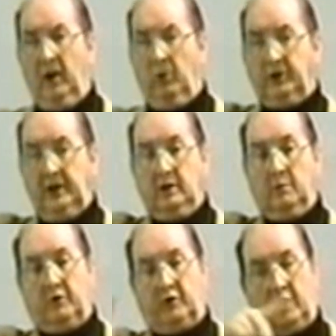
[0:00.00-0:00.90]
and within
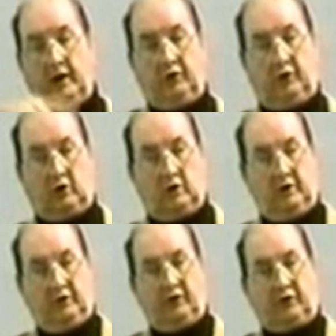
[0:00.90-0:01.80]
the Masonic
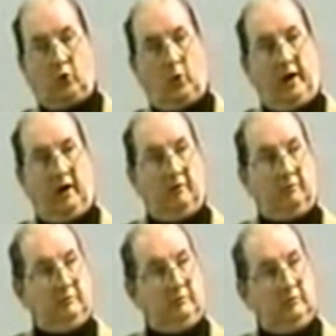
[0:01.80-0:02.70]
circle is a square,
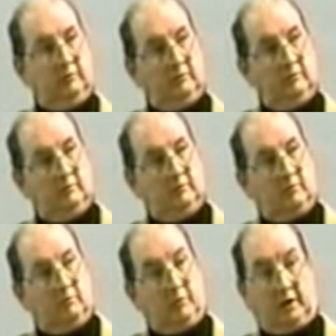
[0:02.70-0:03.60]

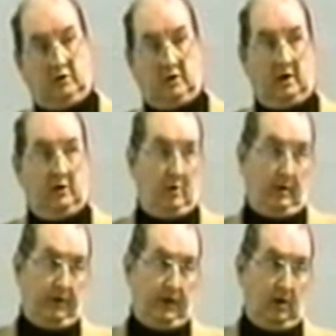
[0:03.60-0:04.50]
because you got to
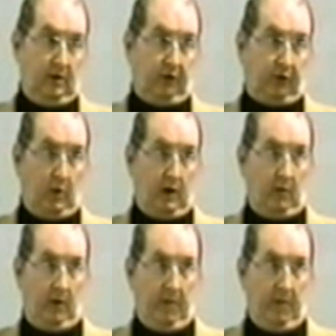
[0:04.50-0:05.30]
do everything on the square,